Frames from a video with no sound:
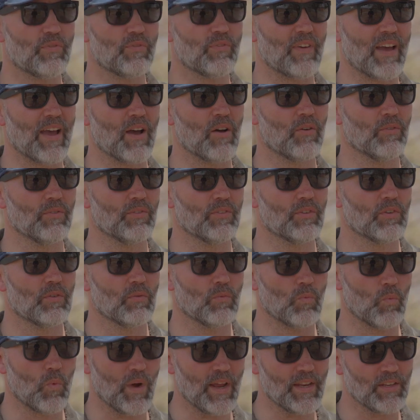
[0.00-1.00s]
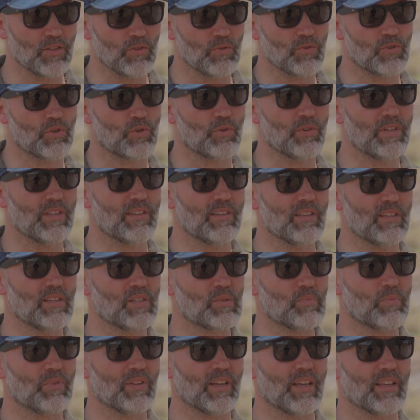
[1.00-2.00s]
found when you treat
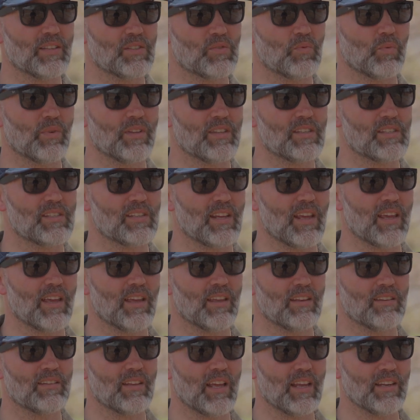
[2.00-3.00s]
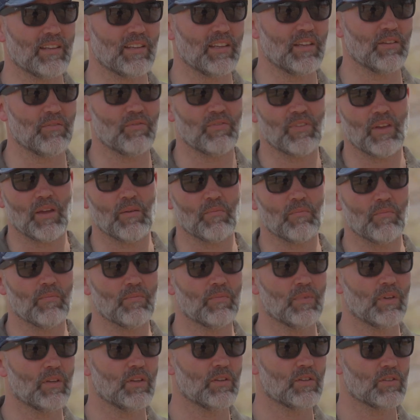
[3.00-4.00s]
these plants with sand and give
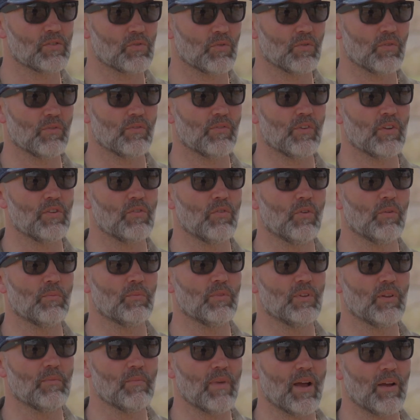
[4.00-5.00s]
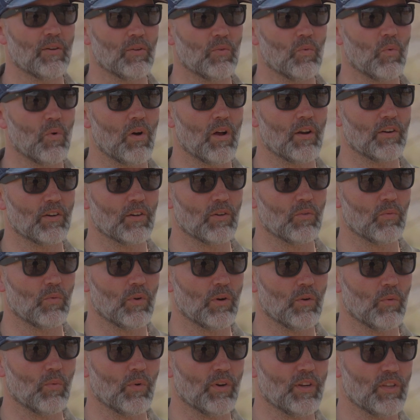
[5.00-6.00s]
them sort of a normal amount of water?
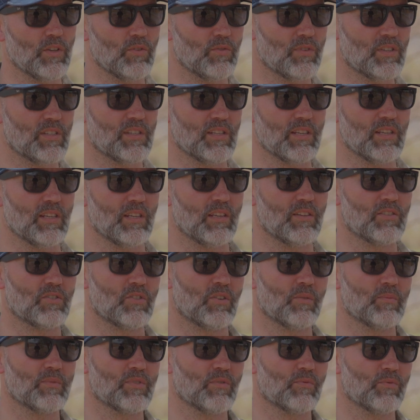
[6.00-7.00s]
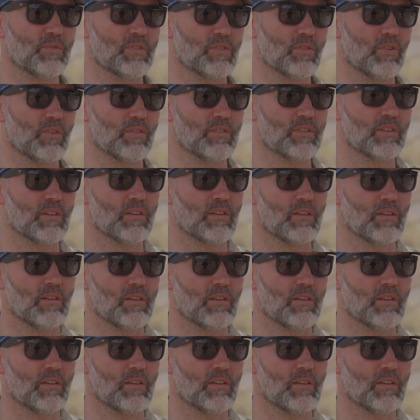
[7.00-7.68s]
What are you seeing in terms of results?